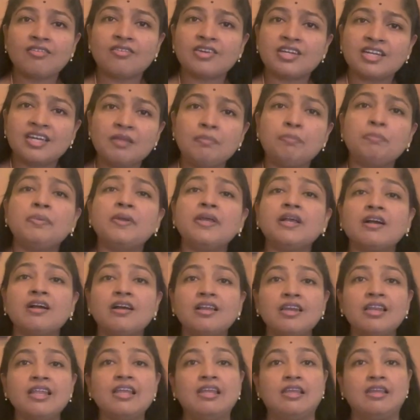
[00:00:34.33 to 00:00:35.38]

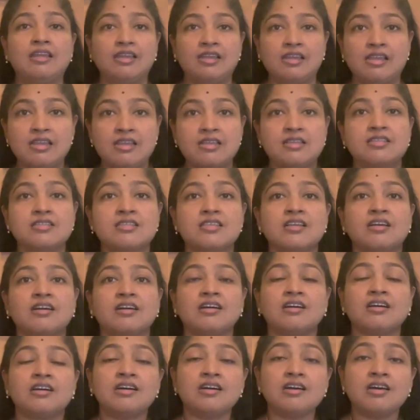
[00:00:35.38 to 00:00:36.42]
typically is
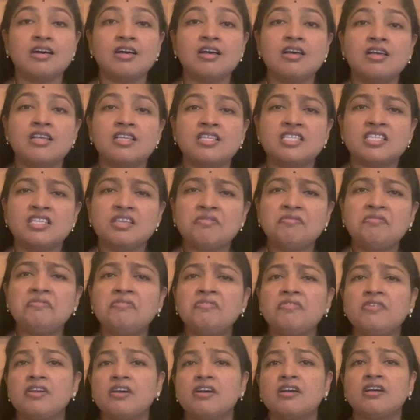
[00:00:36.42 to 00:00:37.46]
a
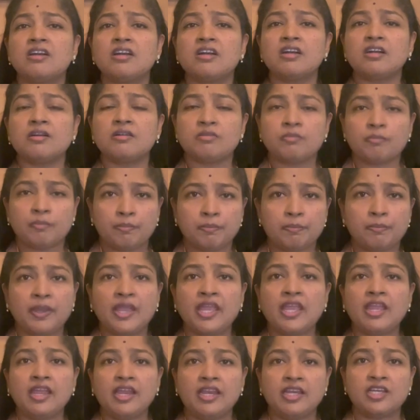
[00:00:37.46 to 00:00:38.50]
severe
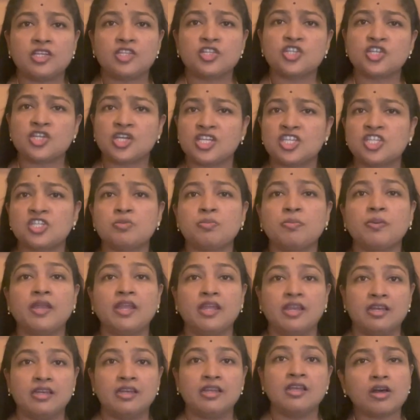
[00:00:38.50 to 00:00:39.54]
pain, chest
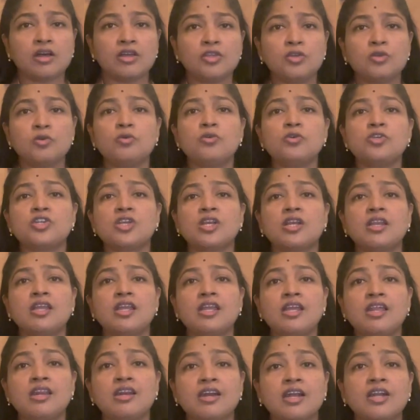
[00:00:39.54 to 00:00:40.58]
pain,
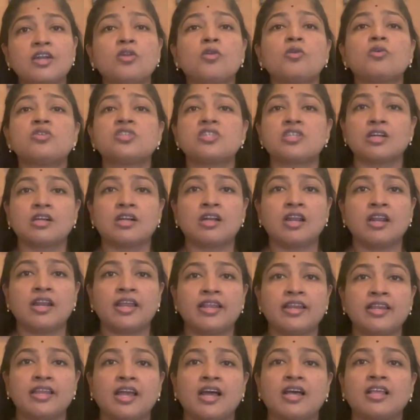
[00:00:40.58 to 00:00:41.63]
usually retrosternal
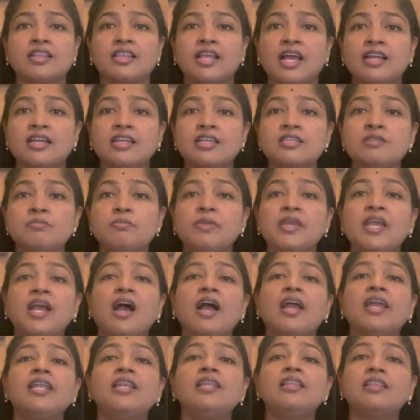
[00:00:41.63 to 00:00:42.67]
area, that is
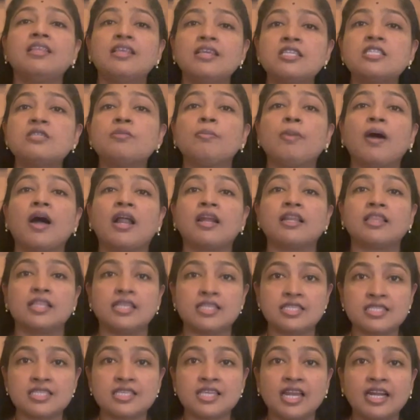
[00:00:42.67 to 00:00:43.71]
behind this part, the
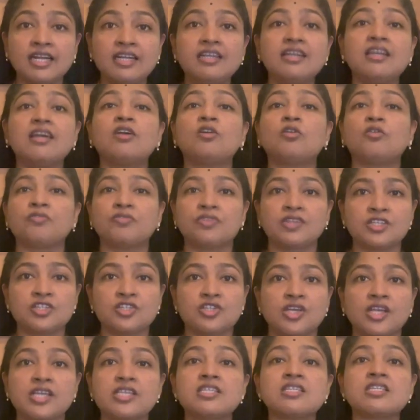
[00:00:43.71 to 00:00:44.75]
center of the
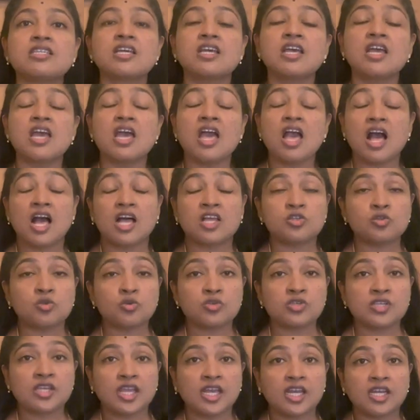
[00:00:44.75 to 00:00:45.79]
chest,
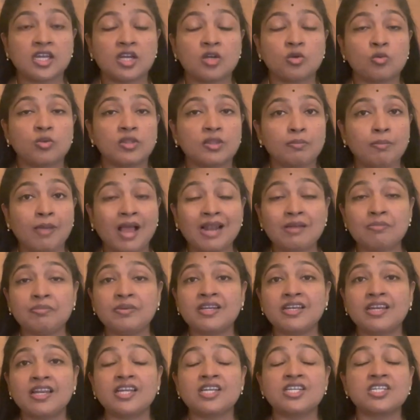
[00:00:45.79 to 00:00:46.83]
associated with
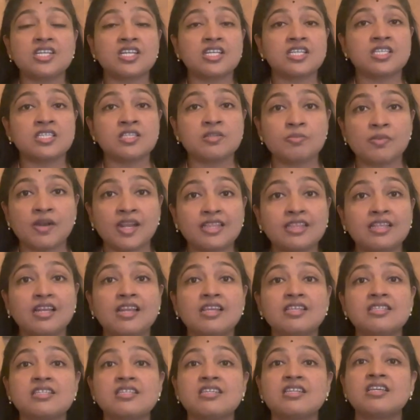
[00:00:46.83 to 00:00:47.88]
palpitations,
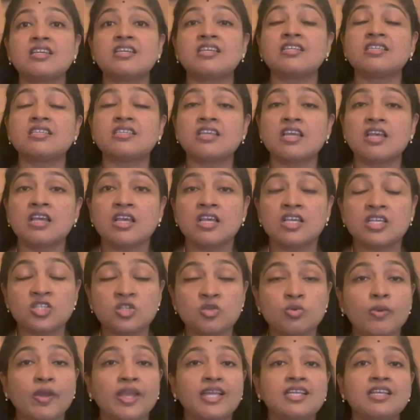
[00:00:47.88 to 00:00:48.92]
breathlessness,
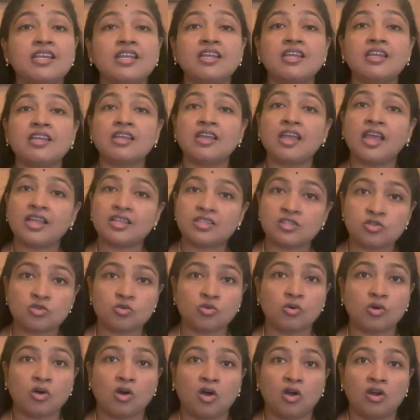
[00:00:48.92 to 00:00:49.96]
sweating and
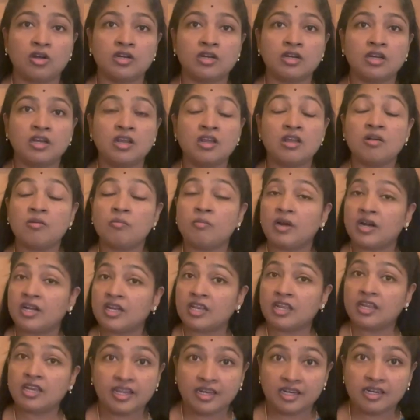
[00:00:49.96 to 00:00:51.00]
so on.
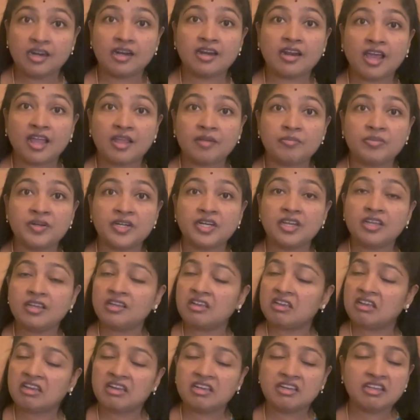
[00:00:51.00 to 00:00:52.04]
But in a
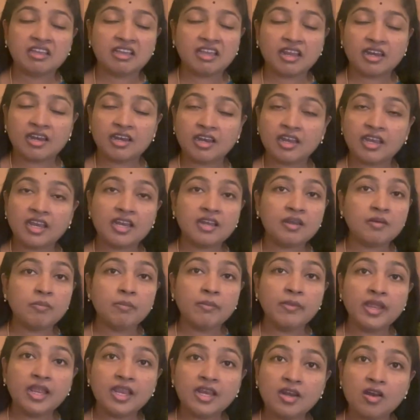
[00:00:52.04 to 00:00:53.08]
diabetic, it
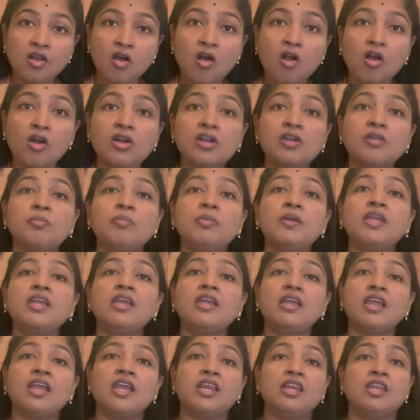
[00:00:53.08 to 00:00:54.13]
may not
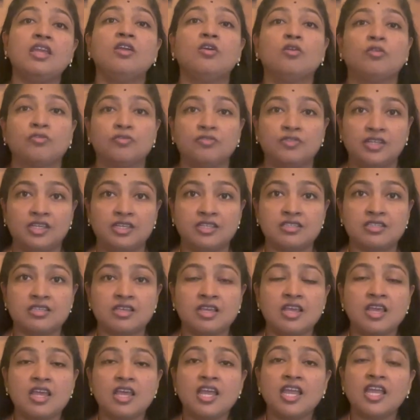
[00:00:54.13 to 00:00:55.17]
be any of these.
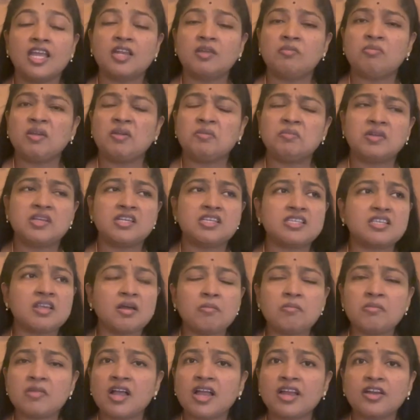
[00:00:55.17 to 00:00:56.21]
It may be
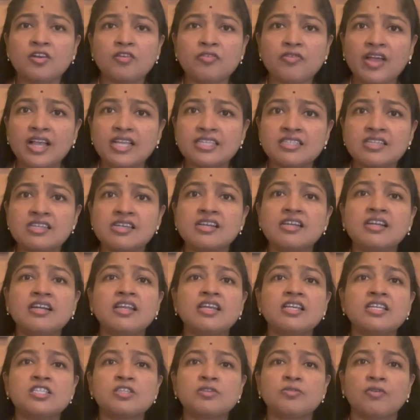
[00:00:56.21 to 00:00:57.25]
some kind of
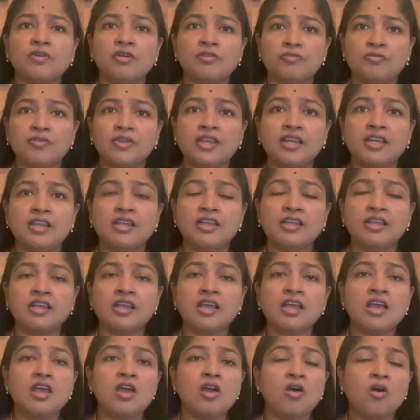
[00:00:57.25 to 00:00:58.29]
acidity feeling
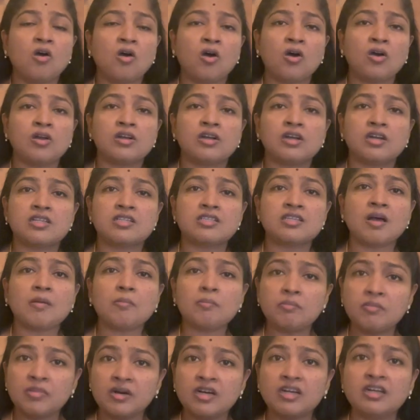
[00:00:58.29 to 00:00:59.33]
or
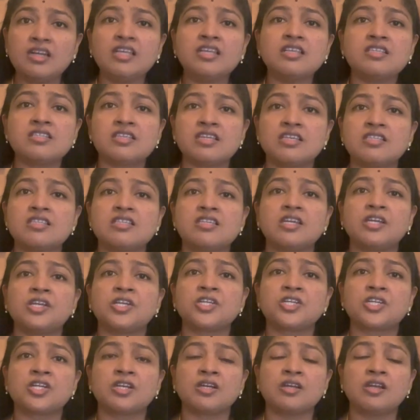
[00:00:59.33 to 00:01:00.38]
some burning
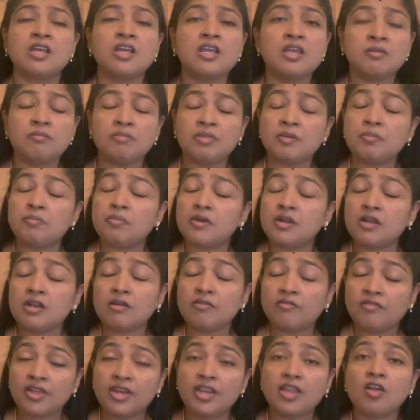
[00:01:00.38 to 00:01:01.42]
sensation. People
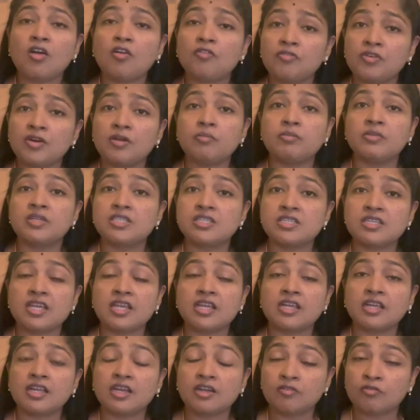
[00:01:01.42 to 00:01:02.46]
very often
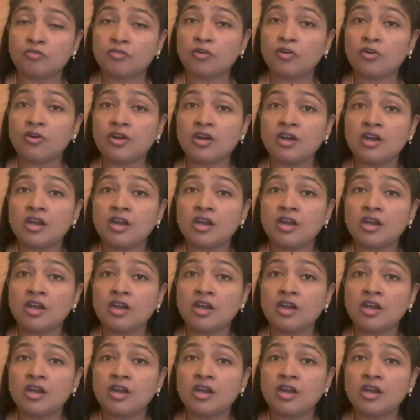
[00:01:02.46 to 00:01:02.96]
mistake it for